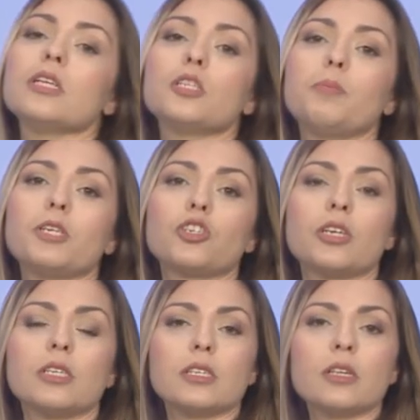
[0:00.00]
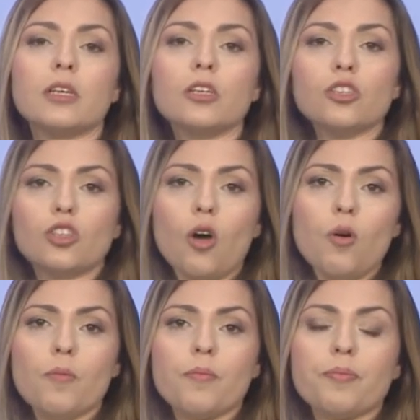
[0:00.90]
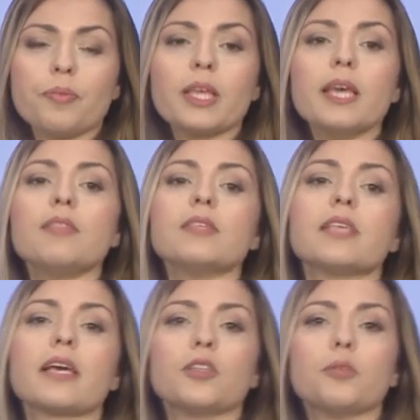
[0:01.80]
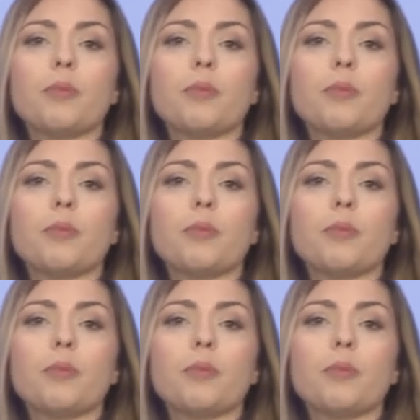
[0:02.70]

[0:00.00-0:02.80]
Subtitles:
species. So, in the second